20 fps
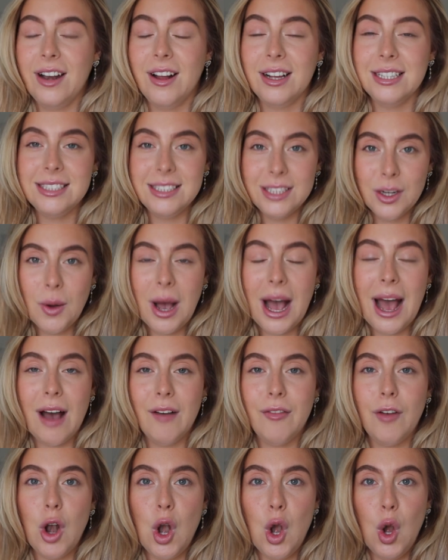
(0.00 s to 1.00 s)
I still
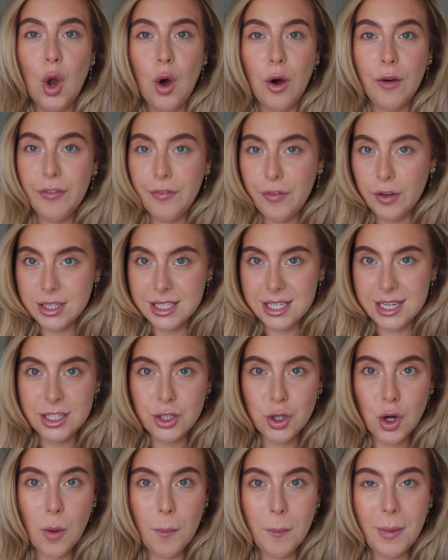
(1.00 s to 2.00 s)
have a lot of
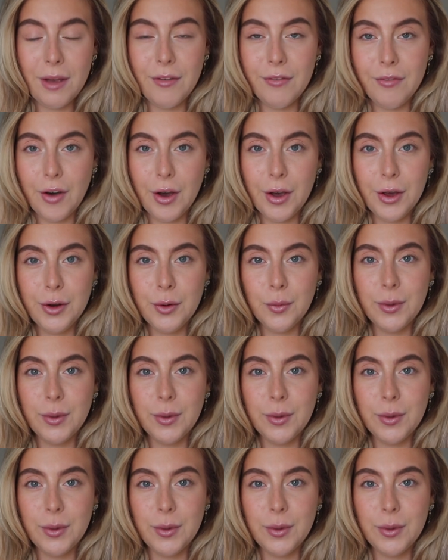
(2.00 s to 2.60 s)
footage on my phone,